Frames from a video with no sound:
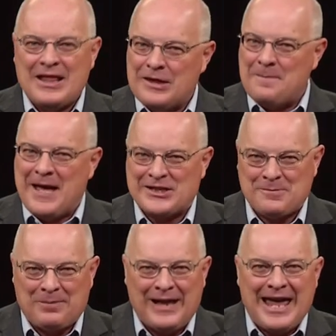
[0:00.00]
the
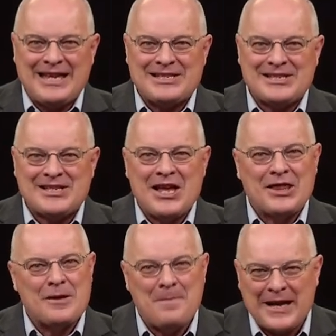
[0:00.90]
best place,
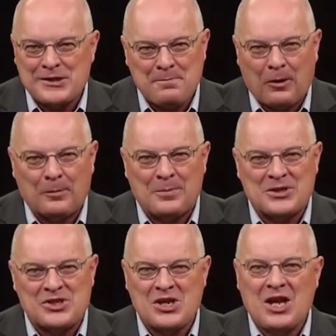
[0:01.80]
the best
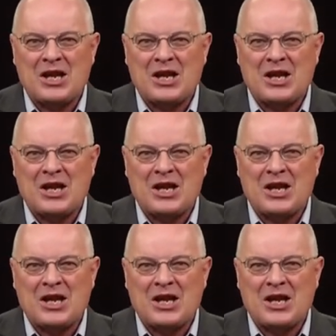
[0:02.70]
purpose.